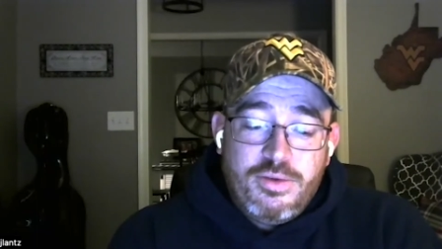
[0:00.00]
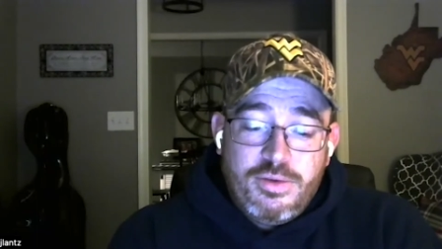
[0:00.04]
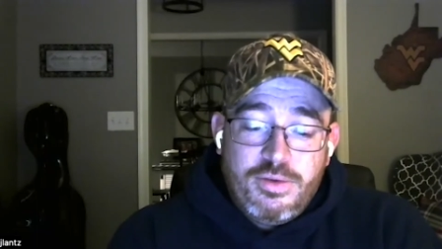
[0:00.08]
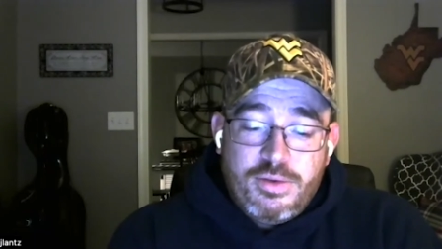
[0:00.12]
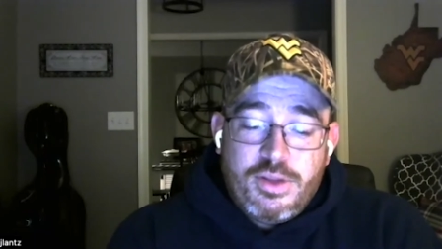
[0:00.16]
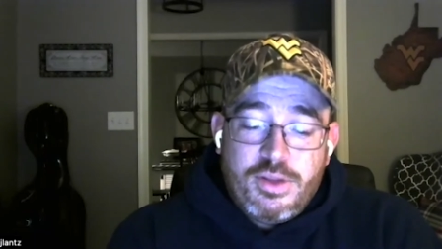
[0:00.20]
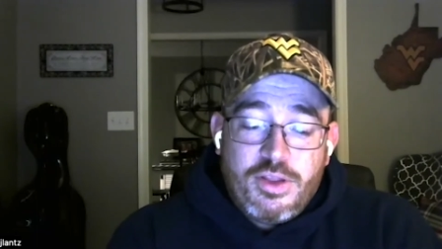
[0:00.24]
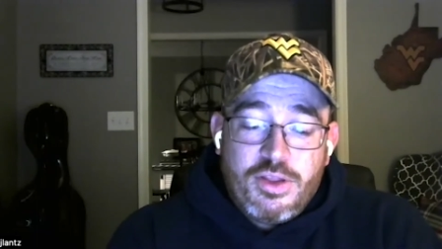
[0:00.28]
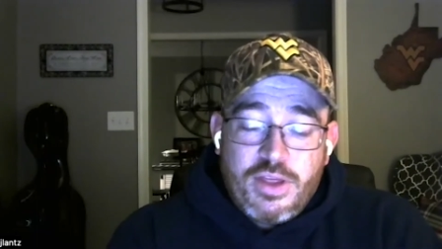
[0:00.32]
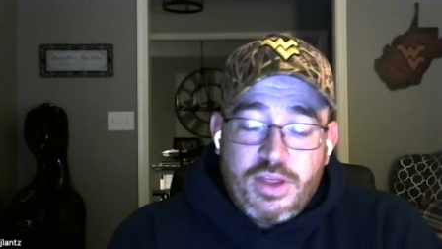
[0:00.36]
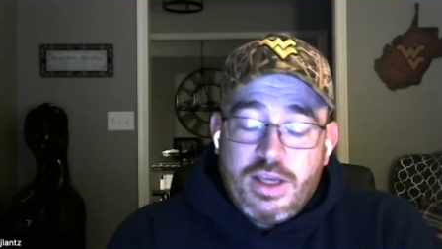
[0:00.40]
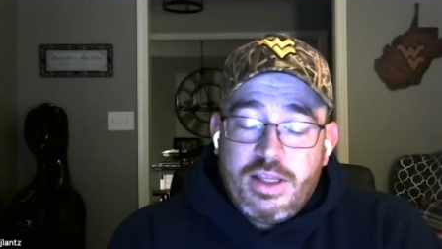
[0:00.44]

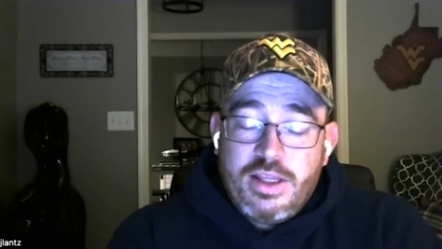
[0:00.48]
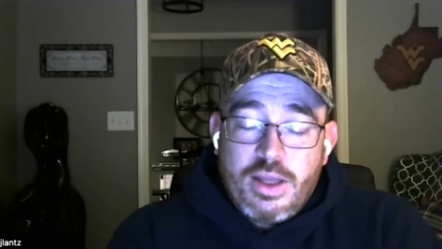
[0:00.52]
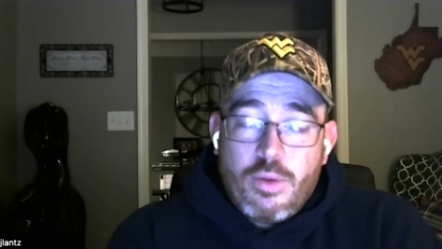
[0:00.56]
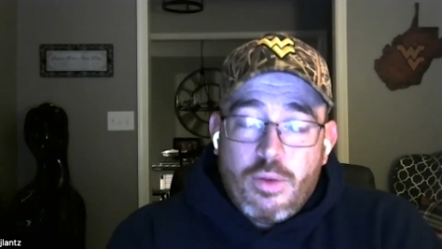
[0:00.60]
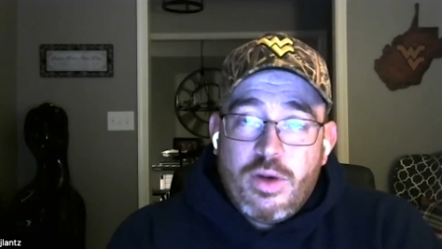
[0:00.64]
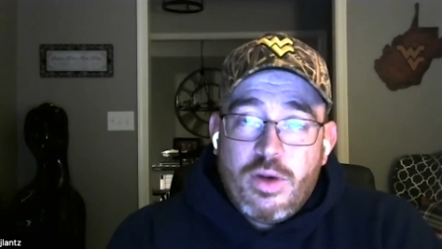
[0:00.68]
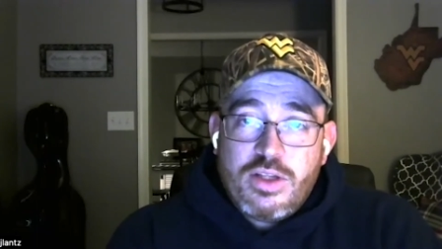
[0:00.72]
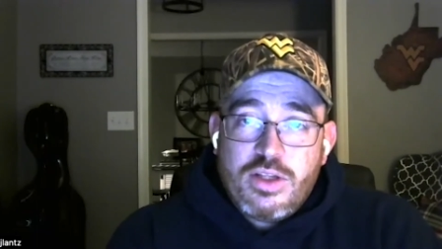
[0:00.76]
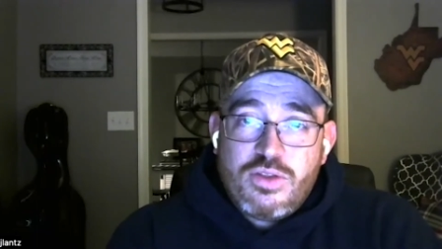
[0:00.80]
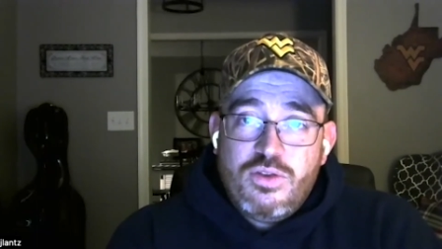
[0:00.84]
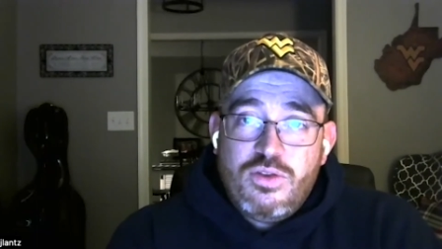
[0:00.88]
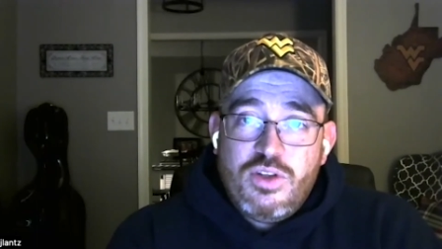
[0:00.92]
the thing that
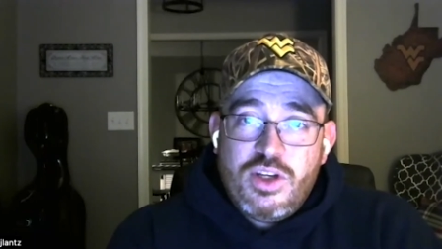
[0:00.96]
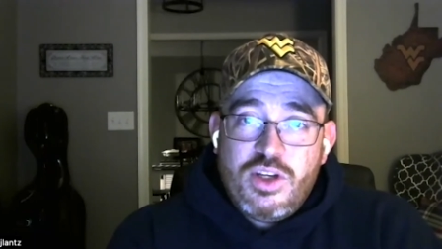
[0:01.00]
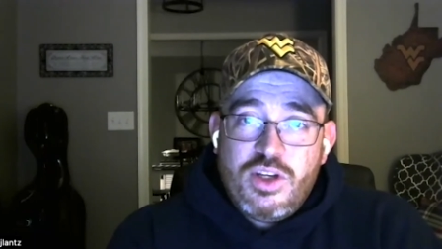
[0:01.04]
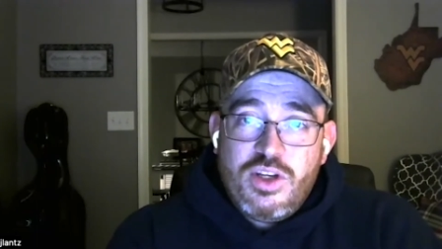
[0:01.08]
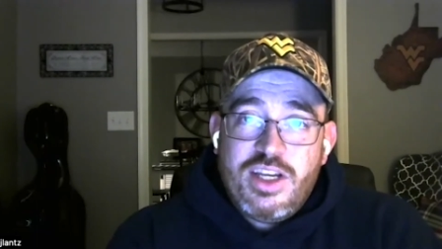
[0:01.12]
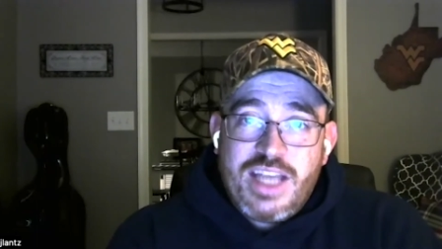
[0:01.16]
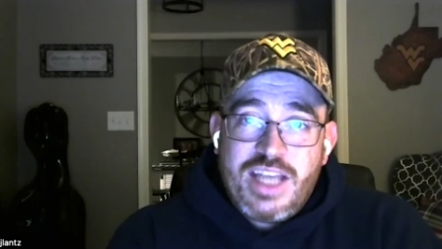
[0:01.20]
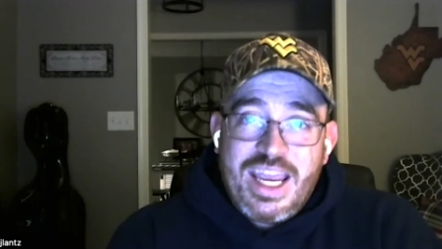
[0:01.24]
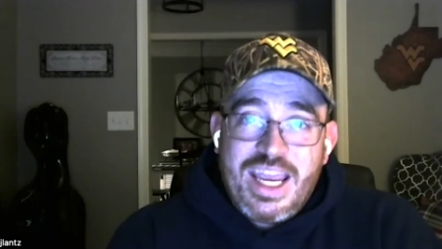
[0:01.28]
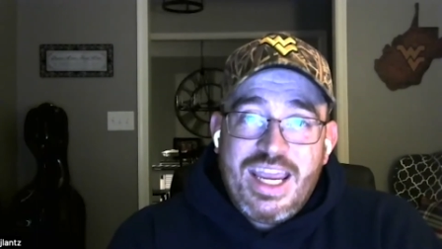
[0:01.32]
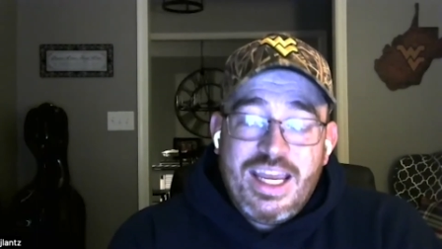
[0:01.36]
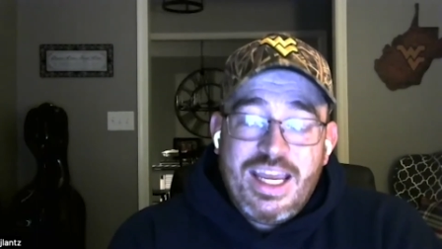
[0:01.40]
West Virginia
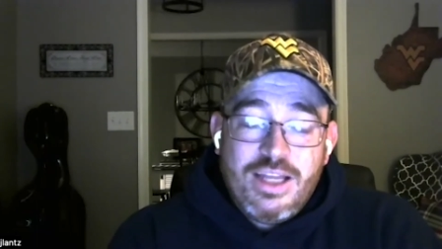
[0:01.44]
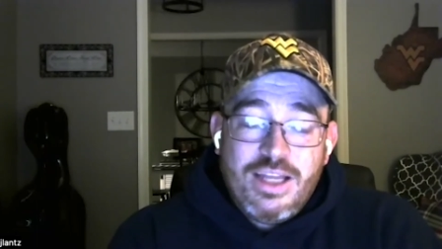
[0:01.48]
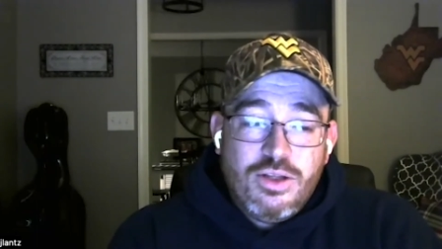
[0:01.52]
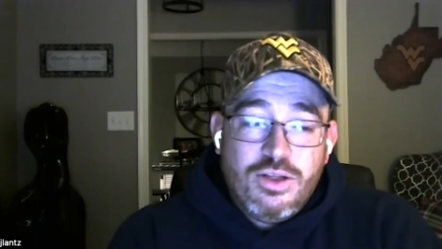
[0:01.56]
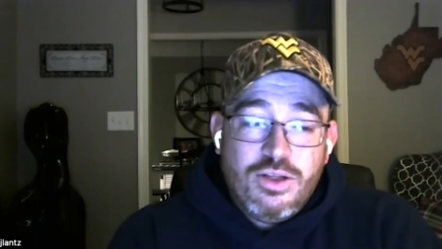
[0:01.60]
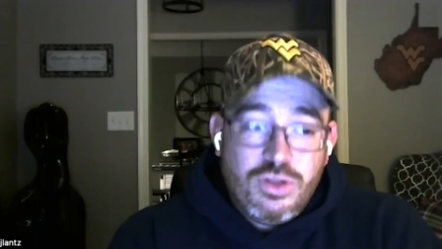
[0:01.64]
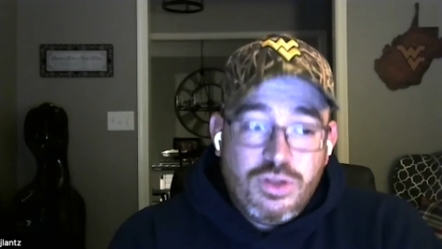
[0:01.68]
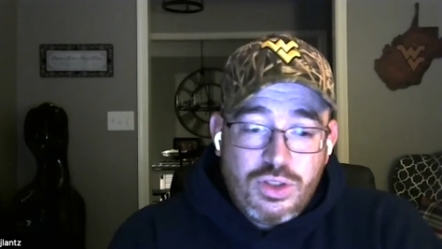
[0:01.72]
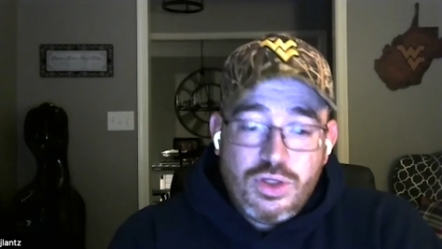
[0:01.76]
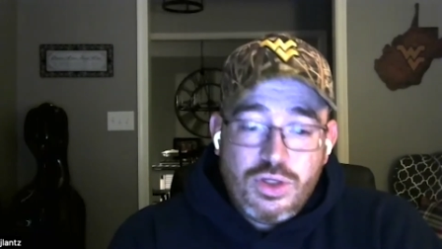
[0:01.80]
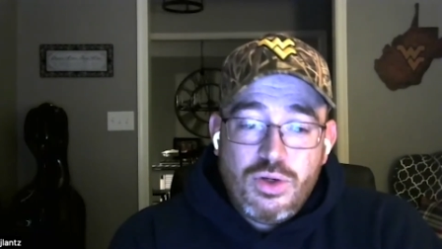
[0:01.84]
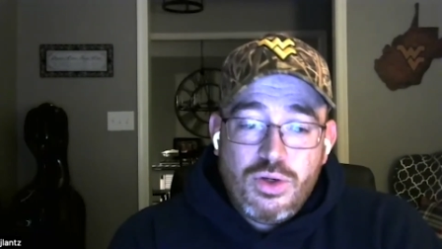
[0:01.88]
can't
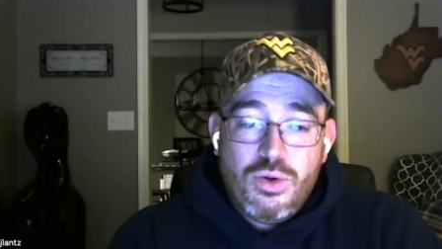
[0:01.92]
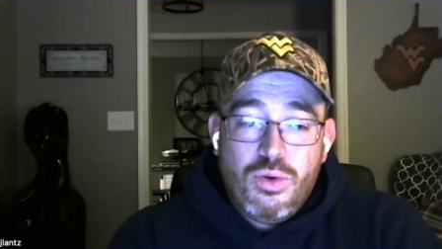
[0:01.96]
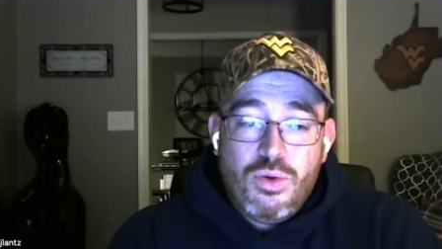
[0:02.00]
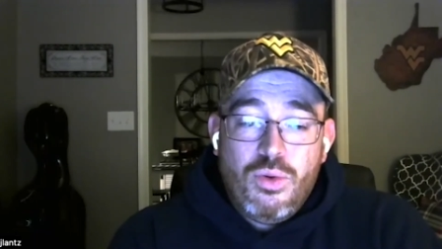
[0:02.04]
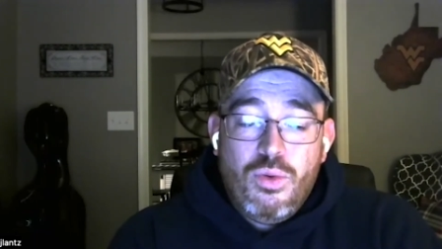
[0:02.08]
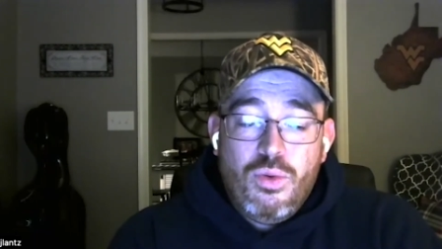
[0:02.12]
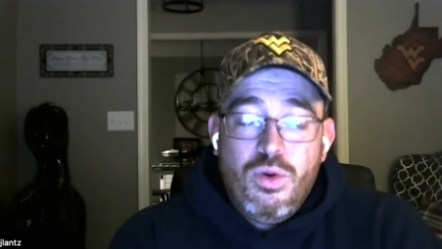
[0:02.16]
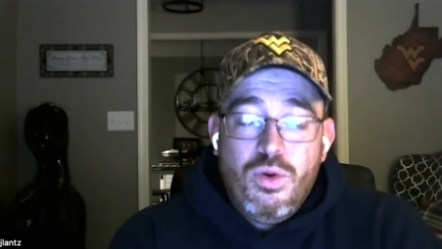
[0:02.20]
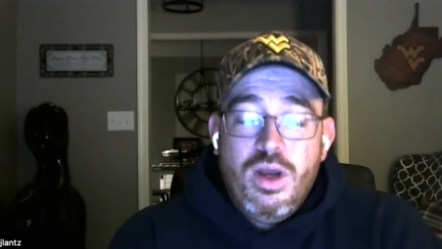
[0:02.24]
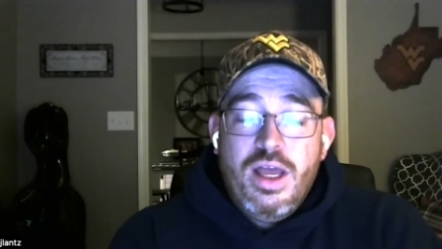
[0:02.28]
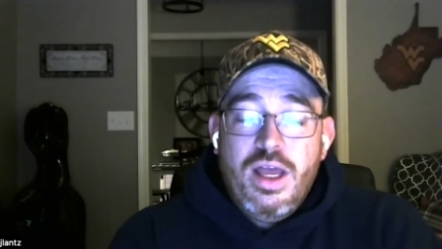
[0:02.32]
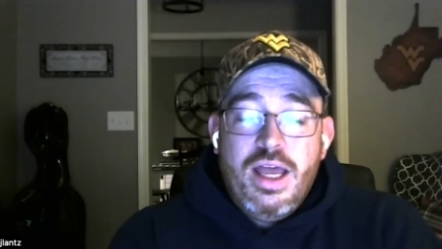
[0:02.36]
do.